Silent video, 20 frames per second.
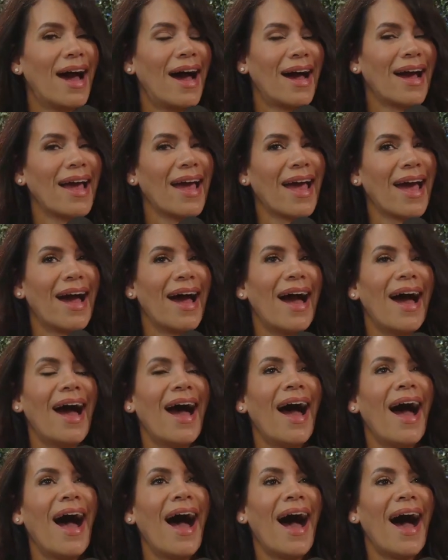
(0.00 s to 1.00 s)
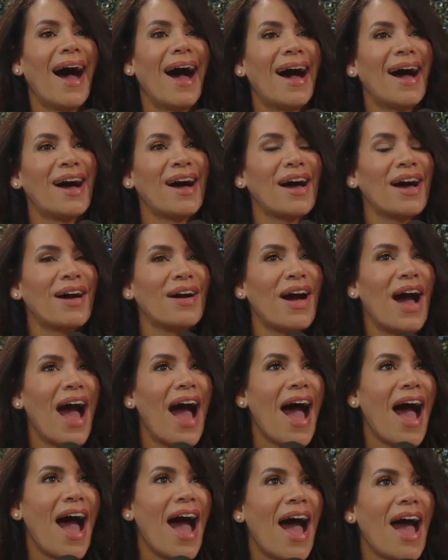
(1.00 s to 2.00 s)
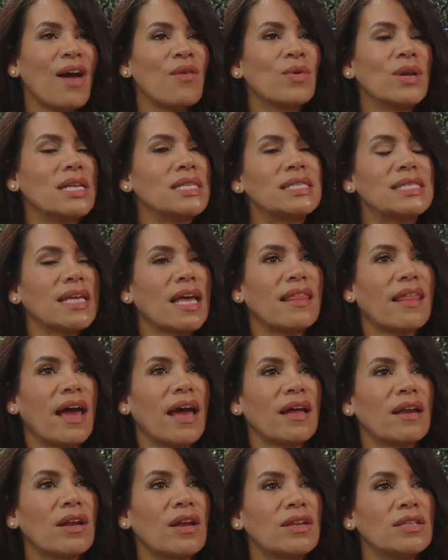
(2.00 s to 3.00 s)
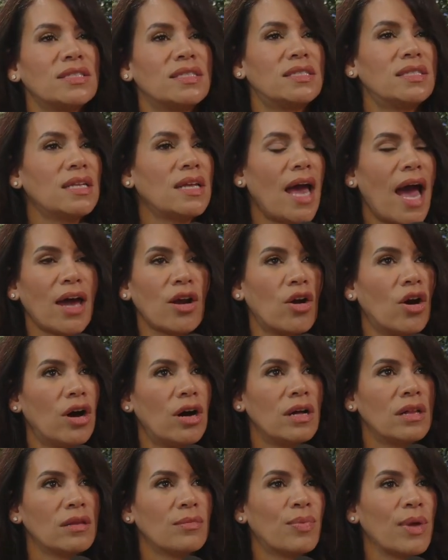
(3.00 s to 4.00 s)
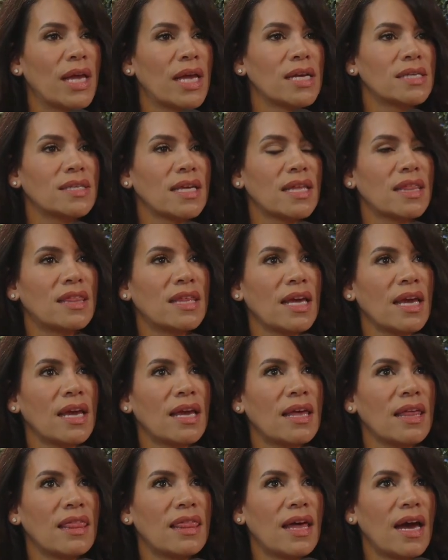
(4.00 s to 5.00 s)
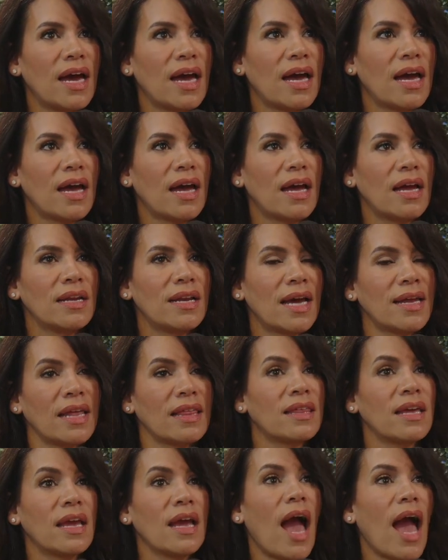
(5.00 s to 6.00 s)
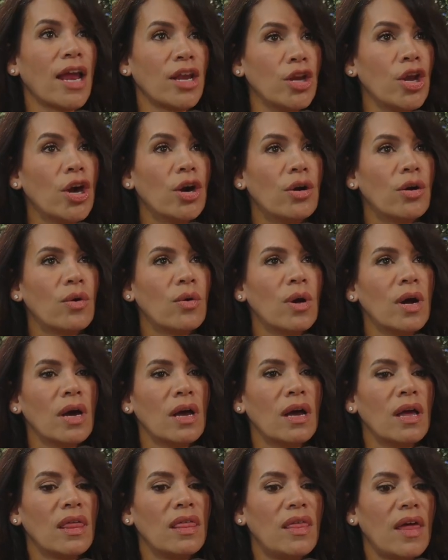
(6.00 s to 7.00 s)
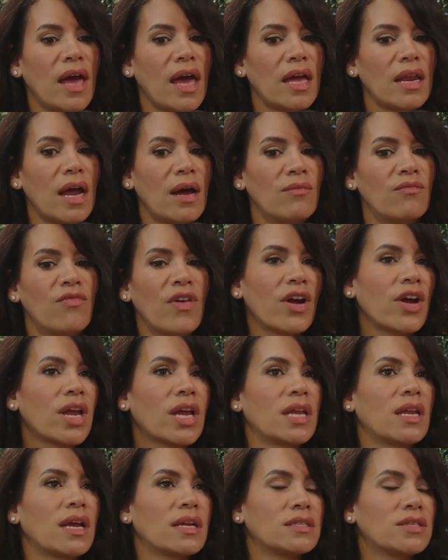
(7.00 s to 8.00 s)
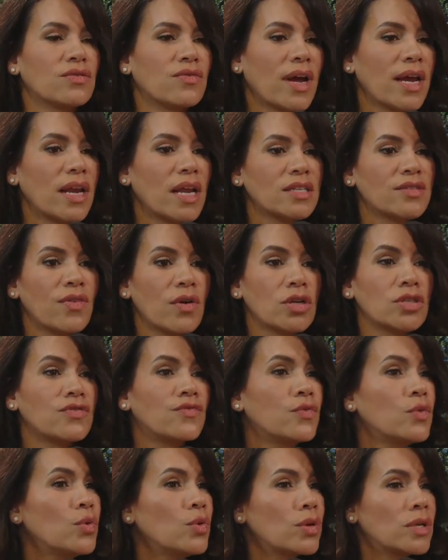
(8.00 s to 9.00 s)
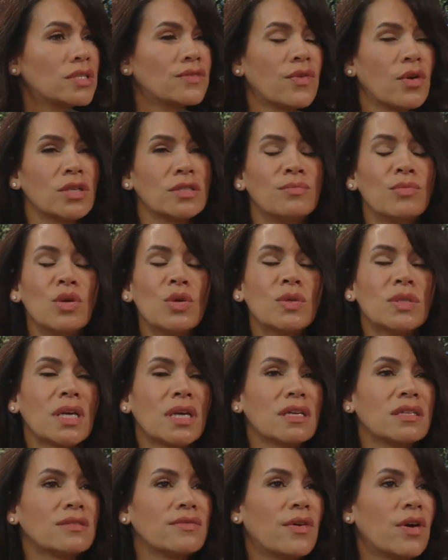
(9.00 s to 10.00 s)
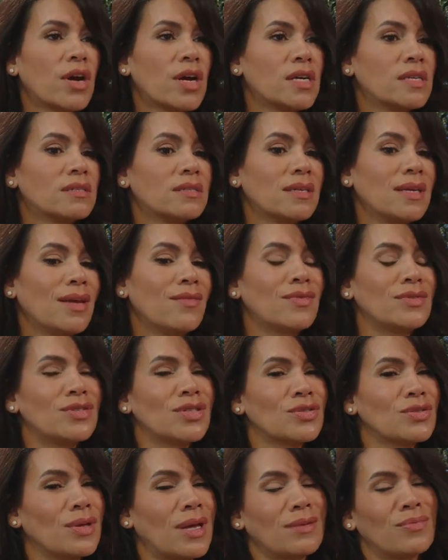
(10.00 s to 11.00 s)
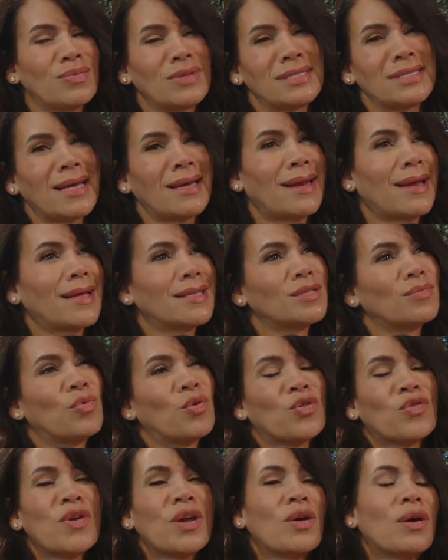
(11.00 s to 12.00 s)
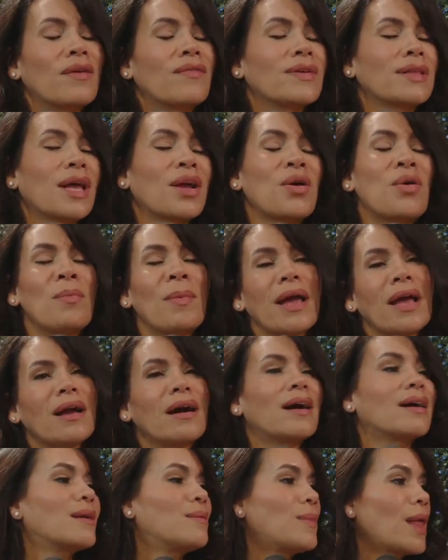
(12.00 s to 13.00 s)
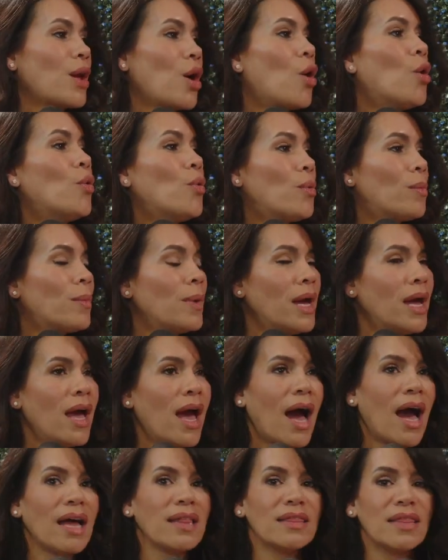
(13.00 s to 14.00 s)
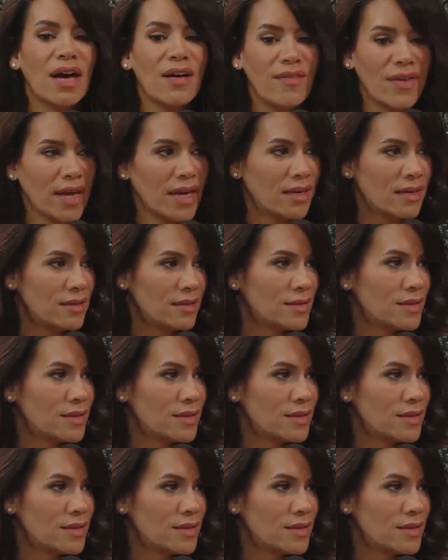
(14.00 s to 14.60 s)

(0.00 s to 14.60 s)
okay, uh, I wouldn't say that at all because I yeah. think that not I think I know that I'm very connected, right? As far as food, as far as music, as far as even just the second I get to Puerto Rico, I feel like oh my god, mm-hmm. I'm like home. And I your swag,